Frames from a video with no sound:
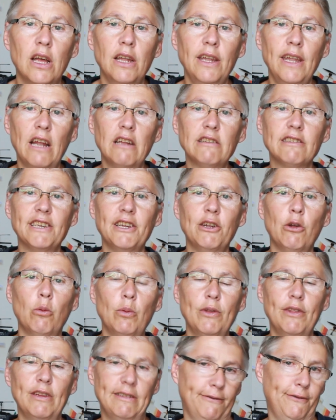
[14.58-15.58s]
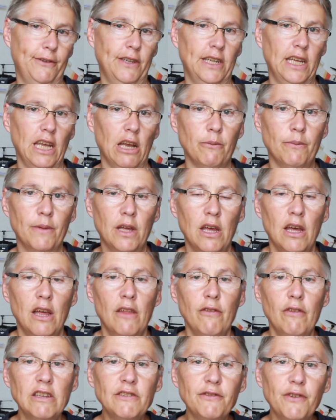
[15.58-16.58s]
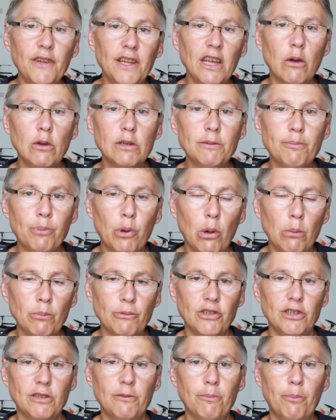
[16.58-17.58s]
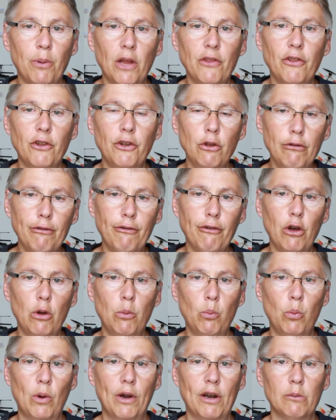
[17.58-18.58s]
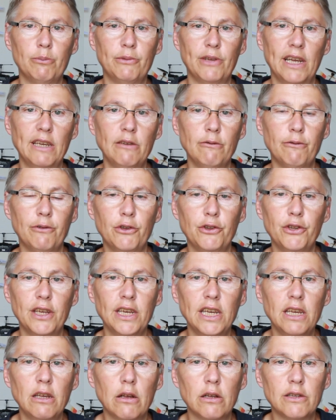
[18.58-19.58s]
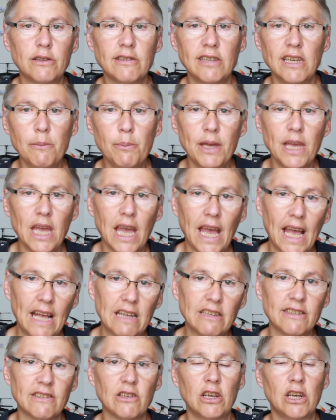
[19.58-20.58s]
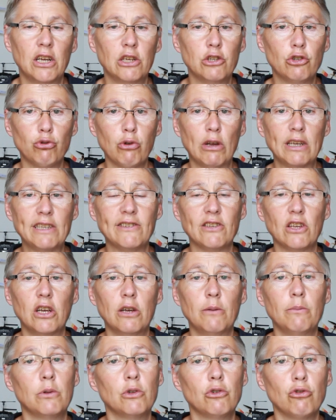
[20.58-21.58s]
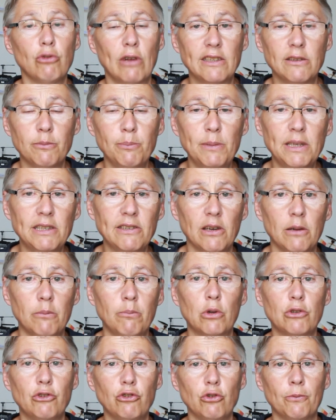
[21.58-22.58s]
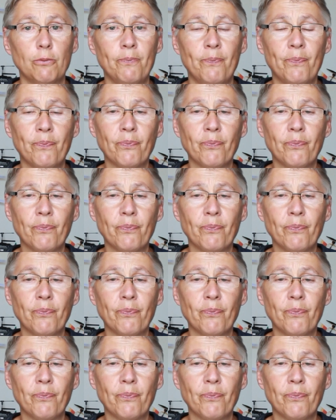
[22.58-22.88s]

Now let's get on with this video. This video is prompted by the new firmware update for the TBS Tracer Transmitter module.